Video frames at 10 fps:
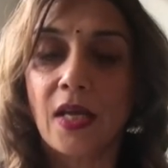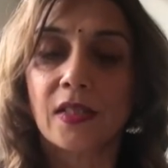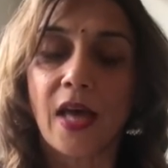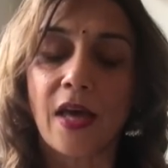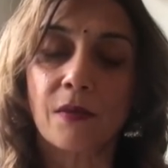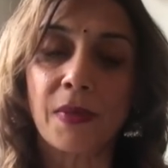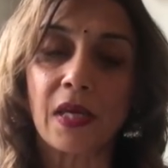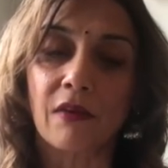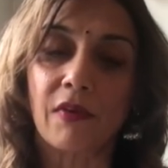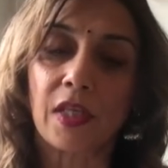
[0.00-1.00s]
Saturn
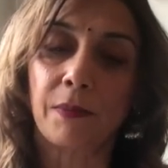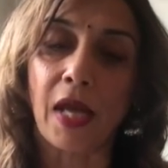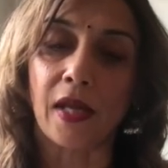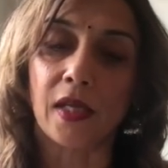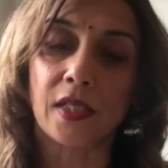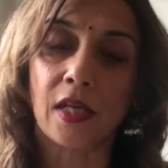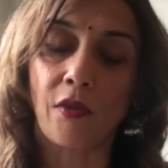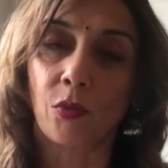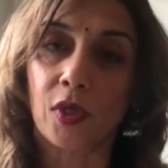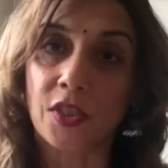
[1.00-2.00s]
being a Vata planet, in
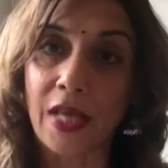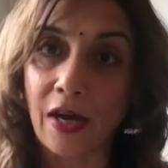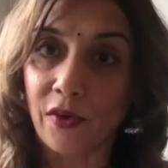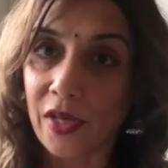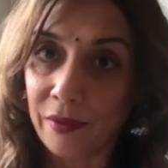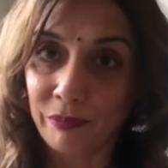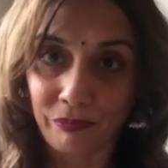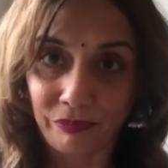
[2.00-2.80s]
other words, Aries,